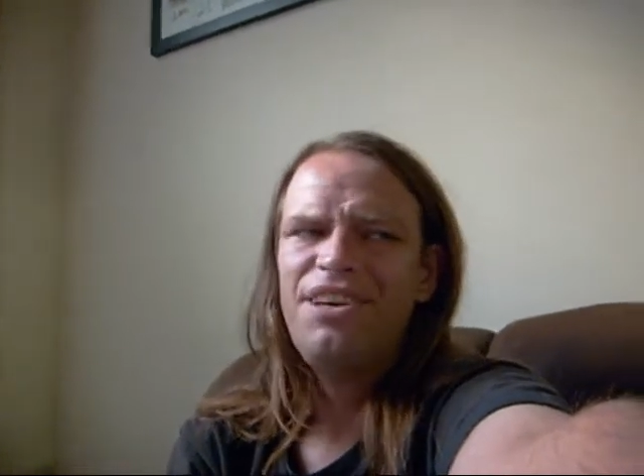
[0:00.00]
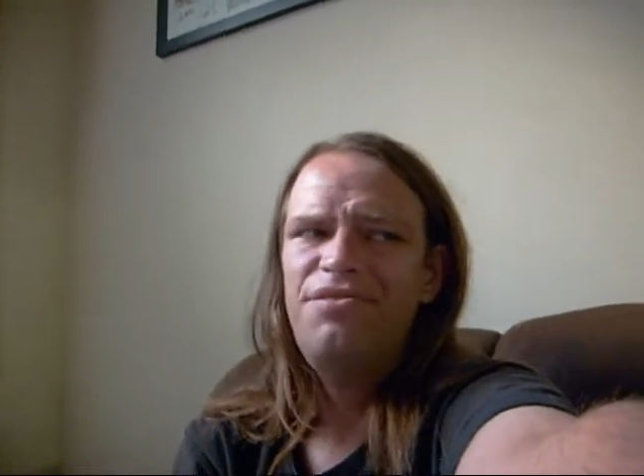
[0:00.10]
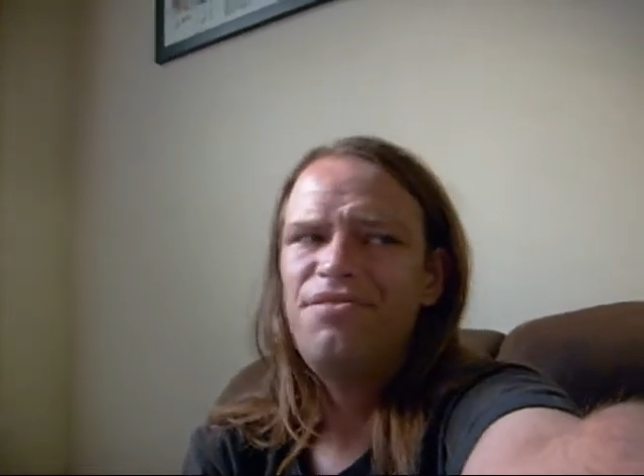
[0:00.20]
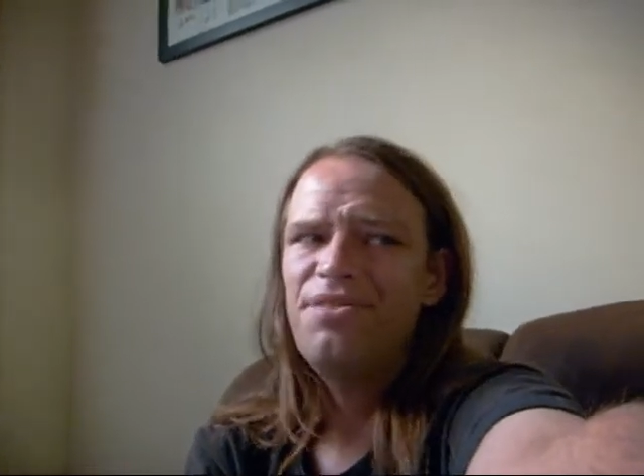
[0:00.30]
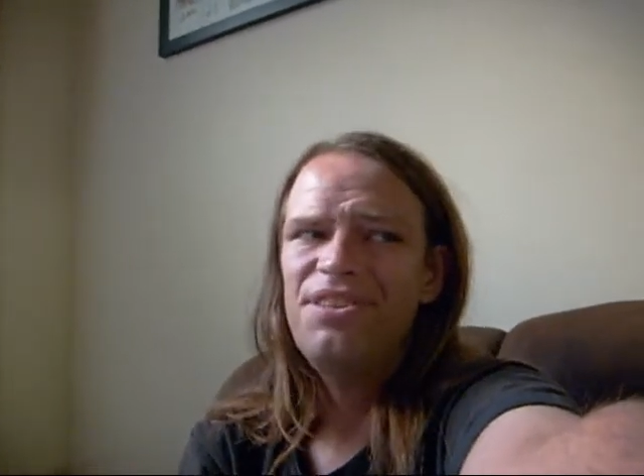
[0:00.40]
of
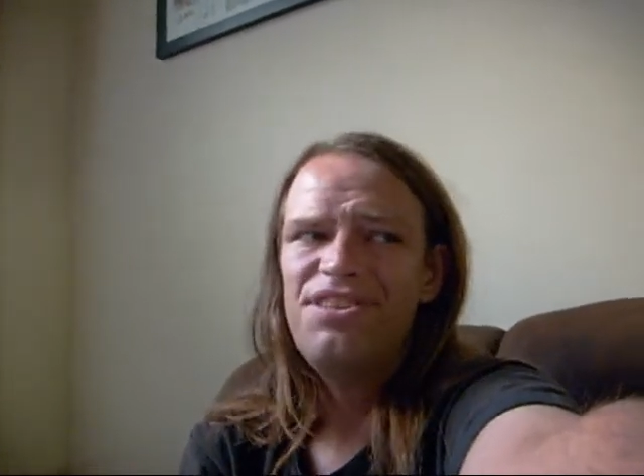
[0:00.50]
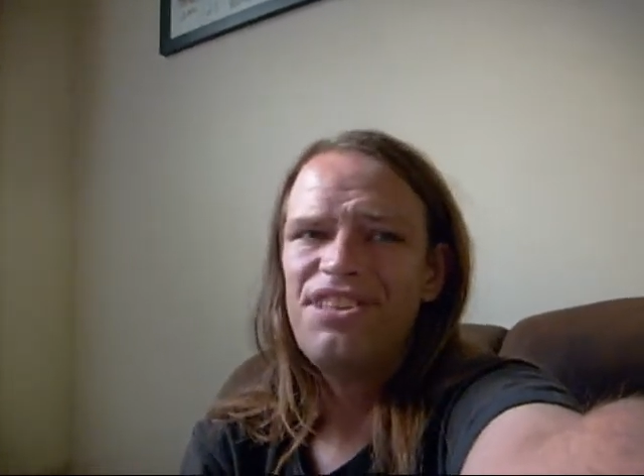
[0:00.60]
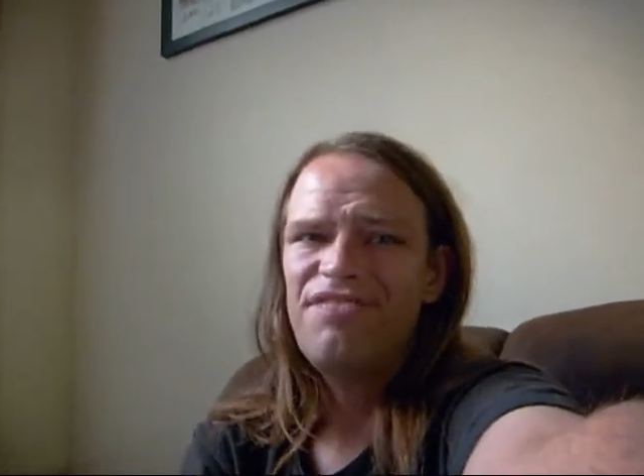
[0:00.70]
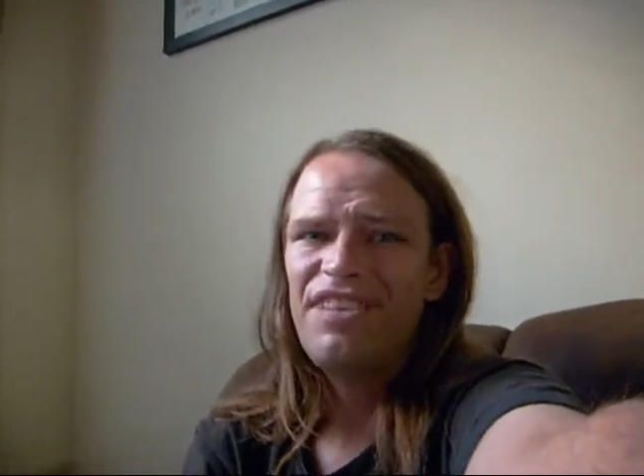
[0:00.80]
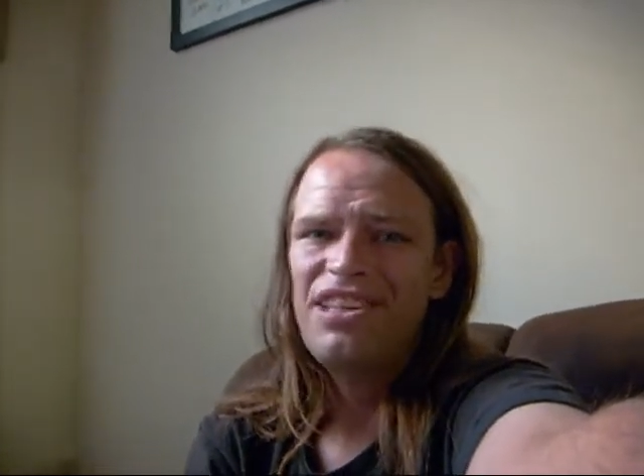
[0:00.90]
fruits
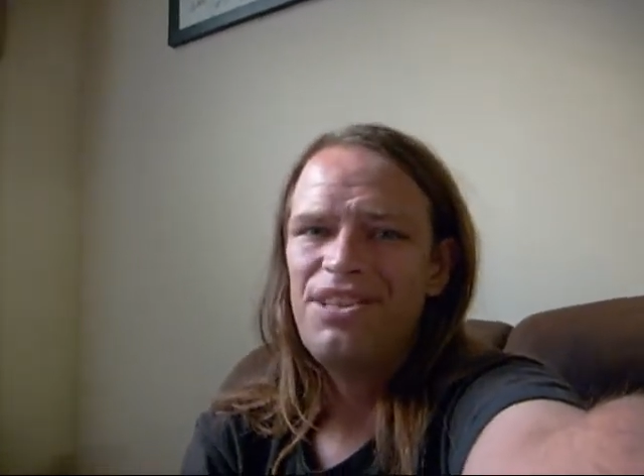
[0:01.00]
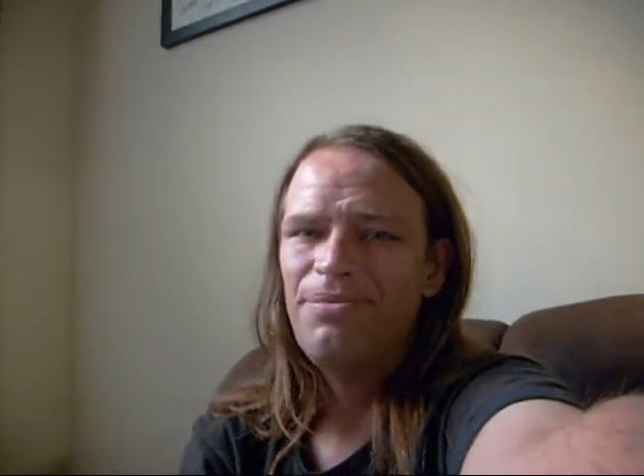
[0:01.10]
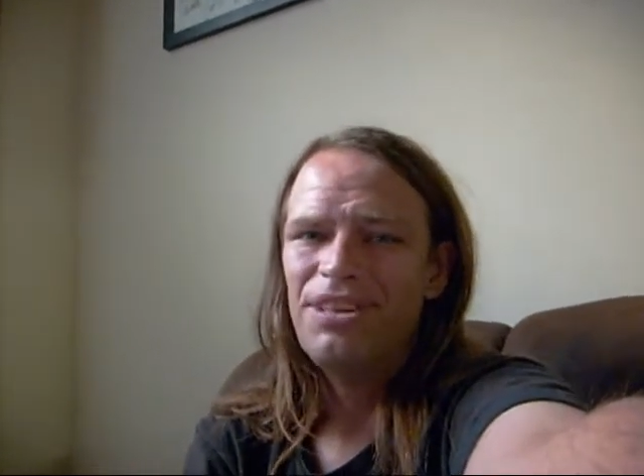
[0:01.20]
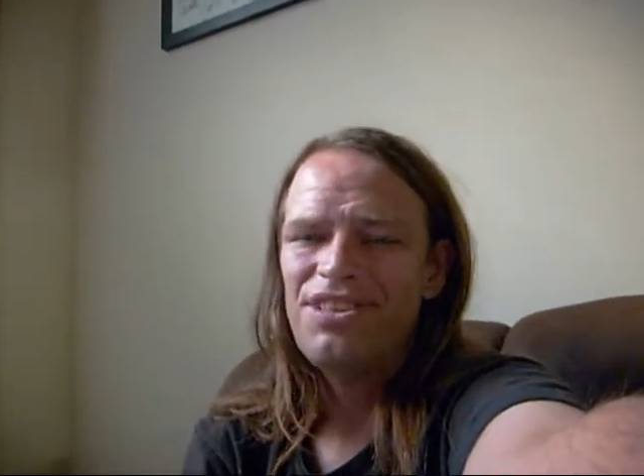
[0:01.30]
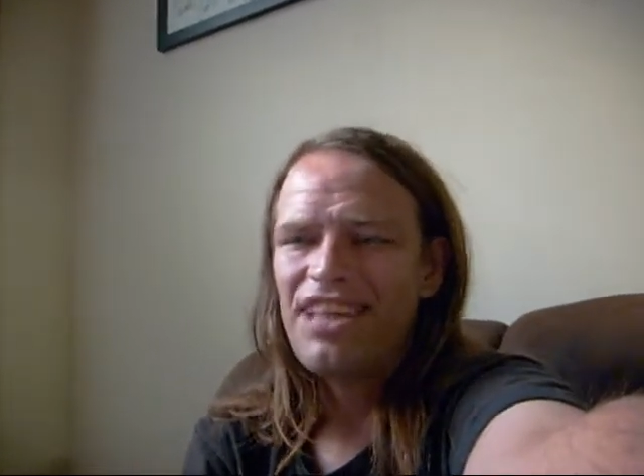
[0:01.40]
and
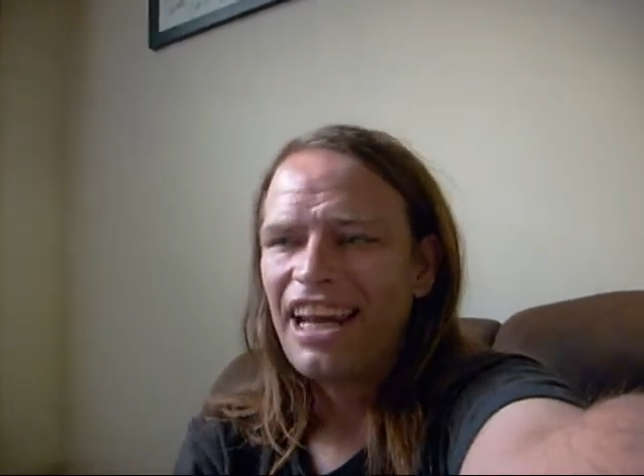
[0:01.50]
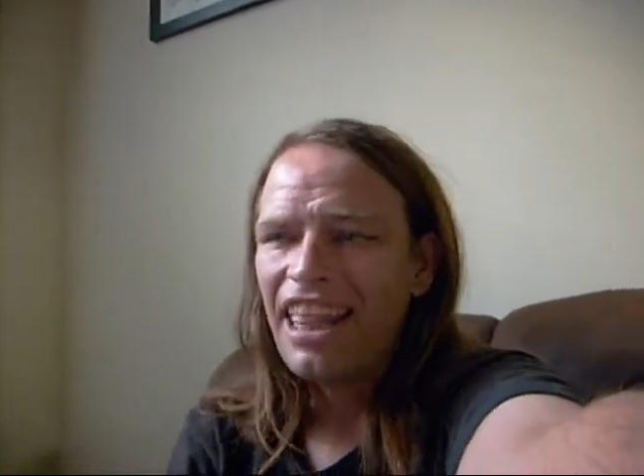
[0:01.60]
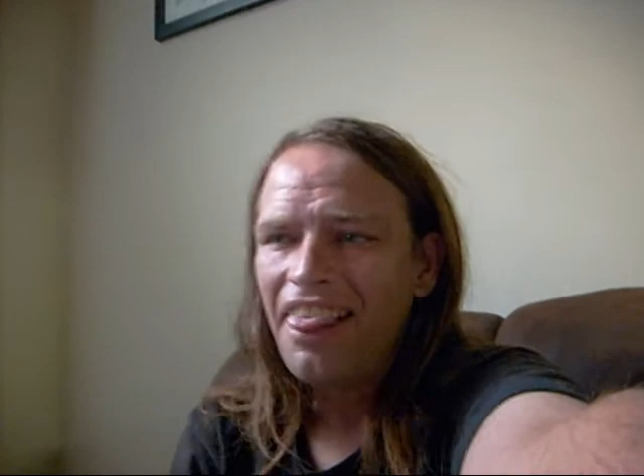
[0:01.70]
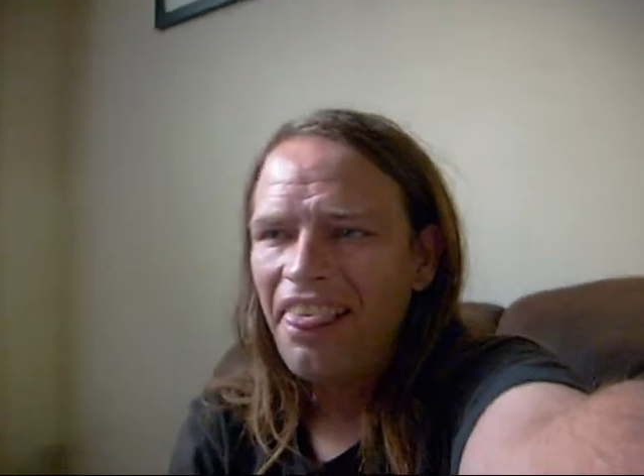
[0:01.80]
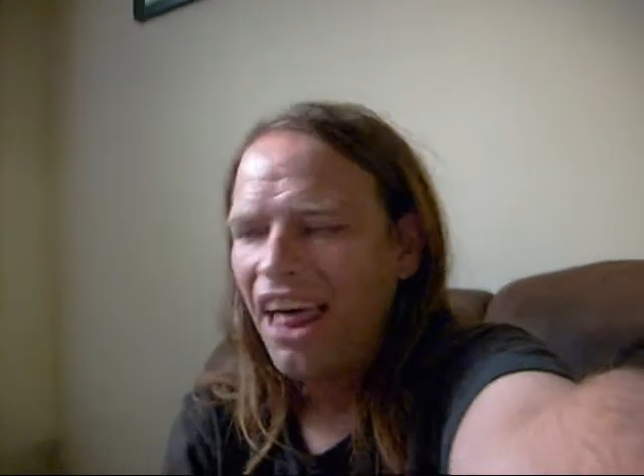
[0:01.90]
vegetables that I